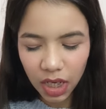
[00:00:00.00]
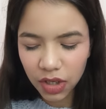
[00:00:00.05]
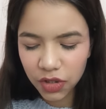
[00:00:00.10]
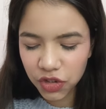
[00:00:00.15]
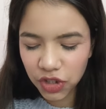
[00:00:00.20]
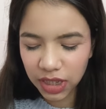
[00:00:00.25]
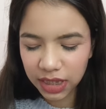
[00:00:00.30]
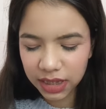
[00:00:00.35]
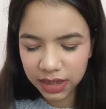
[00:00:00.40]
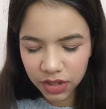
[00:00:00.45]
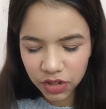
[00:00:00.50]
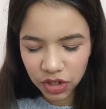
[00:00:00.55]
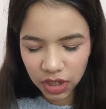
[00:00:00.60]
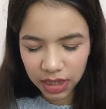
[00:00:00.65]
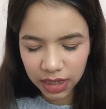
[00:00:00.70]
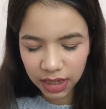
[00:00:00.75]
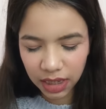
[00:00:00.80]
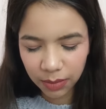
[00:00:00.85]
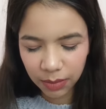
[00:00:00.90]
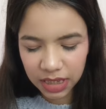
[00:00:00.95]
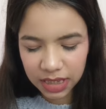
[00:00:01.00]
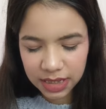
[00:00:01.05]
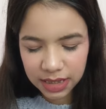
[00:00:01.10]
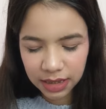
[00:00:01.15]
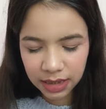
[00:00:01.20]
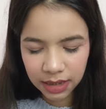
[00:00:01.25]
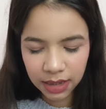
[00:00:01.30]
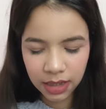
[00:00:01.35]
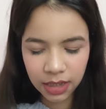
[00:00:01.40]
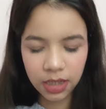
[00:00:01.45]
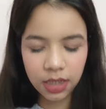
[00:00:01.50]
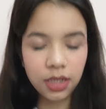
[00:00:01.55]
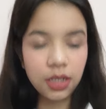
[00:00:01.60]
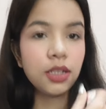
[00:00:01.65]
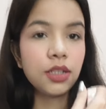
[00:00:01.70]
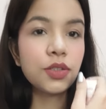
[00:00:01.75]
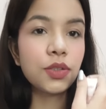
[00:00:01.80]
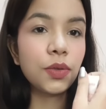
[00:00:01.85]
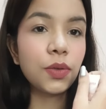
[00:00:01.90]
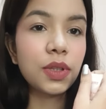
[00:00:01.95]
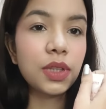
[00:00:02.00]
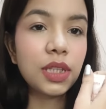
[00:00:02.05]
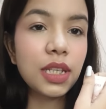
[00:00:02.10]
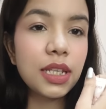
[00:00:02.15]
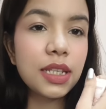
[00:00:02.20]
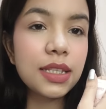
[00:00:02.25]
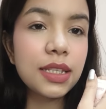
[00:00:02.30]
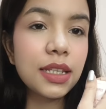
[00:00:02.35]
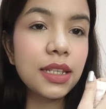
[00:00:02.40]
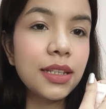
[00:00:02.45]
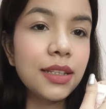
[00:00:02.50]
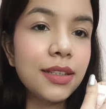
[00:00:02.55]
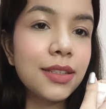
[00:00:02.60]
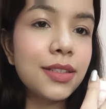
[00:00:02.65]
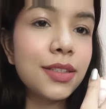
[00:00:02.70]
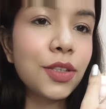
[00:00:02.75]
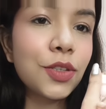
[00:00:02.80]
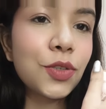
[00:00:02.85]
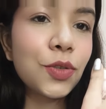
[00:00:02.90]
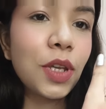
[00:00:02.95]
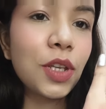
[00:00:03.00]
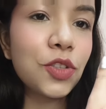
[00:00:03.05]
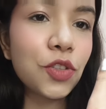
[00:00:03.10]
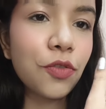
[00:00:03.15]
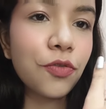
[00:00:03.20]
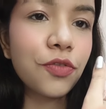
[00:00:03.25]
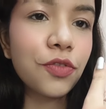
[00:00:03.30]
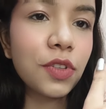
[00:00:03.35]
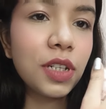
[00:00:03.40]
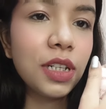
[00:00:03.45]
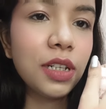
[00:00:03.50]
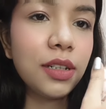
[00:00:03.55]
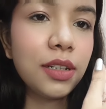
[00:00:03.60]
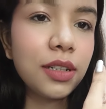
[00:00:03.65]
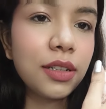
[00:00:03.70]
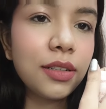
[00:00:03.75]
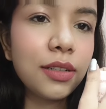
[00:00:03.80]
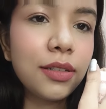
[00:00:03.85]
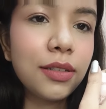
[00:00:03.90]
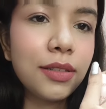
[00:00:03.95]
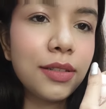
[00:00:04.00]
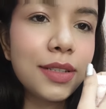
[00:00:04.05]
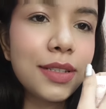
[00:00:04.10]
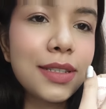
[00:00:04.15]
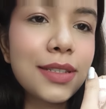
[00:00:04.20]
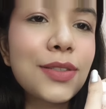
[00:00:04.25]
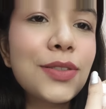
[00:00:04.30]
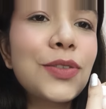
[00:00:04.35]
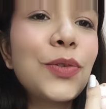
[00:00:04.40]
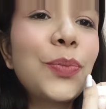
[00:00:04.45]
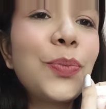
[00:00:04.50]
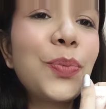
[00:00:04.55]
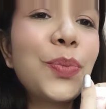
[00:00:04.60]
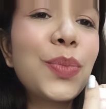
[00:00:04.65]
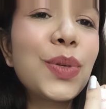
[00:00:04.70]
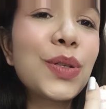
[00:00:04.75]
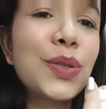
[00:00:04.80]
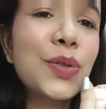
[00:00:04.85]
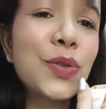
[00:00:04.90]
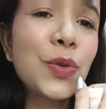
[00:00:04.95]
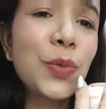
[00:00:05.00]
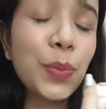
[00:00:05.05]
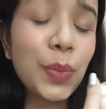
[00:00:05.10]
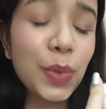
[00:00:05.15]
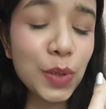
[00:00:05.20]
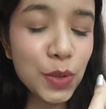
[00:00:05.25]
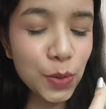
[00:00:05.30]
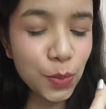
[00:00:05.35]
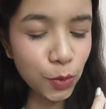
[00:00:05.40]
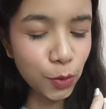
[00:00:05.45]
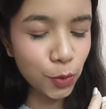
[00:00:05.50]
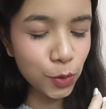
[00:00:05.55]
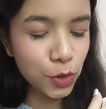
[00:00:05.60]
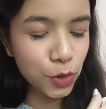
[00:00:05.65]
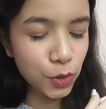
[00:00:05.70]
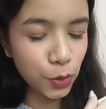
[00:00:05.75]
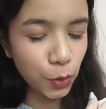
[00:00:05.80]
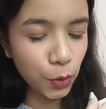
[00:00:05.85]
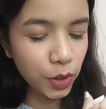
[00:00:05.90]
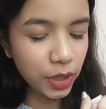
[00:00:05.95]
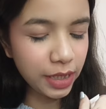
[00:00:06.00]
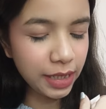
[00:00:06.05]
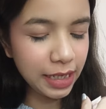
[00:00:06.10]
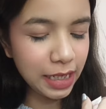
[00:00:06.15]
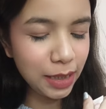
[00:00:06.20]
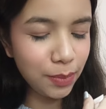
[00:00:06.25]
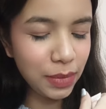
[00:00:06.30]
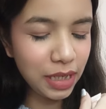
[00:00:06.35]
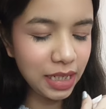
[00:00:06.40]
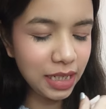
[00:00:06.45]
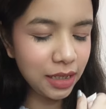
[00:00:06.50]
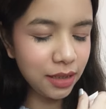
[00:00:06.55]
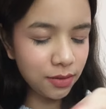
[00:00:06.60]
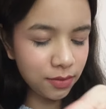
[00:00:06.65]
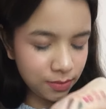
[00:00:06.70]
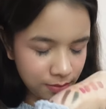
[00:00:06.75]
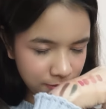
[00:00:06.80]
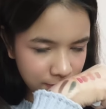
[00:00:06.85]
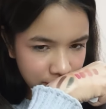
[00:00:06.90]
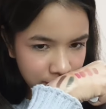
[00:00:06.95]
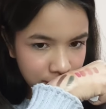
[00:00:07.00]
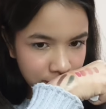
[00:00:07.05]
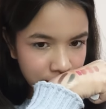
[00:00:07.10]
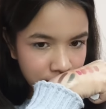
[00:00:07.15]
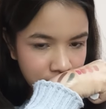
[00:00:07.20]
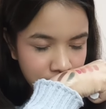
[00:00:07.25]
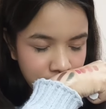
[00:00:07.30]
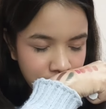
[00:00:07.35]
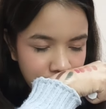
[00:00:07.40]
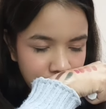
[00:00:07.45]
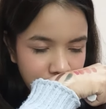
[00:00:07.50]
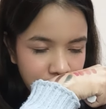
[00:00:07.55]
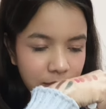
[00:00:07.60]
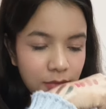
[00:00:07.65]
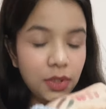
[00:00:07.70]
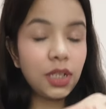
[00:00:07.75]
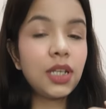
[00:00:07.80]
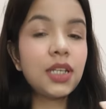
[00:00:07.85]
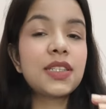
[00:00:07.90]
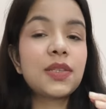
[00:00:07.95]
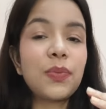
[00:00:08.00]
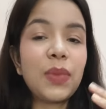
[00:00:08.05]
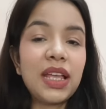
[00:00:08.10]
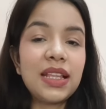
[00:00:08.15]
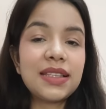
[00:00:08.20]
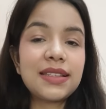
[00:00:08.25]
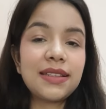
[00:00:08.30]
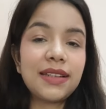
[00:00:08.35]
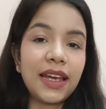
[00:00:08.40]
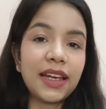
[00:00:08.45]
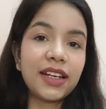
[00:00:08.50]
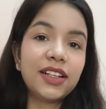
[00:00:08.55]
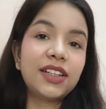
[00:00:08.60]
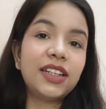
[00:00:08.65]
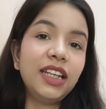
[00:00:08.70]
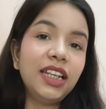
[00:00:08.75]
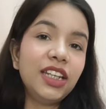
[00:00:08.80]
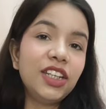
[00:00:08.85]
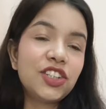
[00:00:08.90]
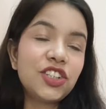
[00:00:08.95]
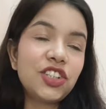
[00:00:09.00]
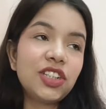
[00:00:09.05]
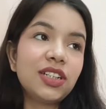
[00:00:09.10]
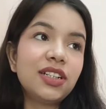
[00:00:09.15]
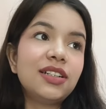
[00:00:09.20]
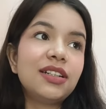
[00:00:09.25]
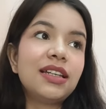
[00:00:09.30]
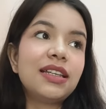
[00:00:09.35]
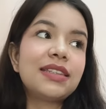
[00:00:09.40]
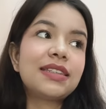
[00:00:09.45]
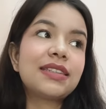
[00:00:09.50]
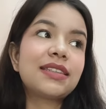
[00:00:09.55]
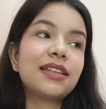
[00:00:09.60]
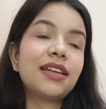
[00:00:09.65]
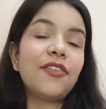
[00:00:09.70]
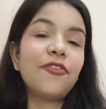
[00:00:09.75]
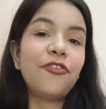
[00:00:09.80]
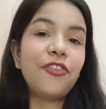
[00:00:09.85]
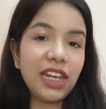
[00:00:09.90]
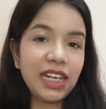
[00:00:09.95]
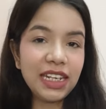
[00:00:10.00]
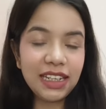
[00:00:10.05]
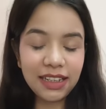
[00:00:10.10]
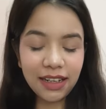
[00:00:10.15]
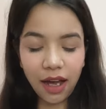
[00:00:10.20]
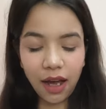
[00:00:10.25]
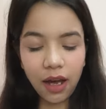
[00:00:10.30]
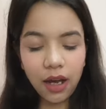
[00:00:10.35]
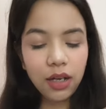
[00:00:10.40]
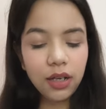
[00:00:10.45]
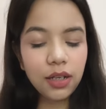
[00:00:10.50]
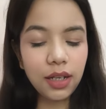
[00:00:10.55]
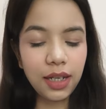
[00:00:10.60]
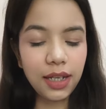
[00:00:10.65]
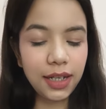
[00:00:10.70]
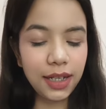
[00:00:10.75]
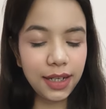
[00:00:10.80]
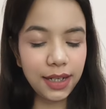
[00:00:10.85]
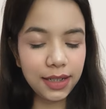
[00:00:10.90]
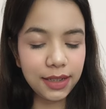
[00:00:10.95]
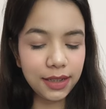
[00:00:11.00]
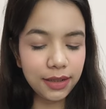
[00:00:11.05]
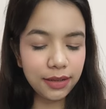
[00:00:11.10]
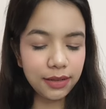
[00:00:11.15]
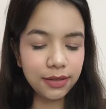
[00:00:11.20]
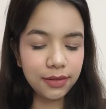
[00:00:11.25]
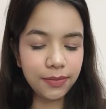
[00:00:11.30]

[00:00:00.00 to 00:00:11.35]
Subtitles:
jelly the shade name is. So this is the swatch of it. Super super smooth, so creamy, smells like a delicious vanilla. And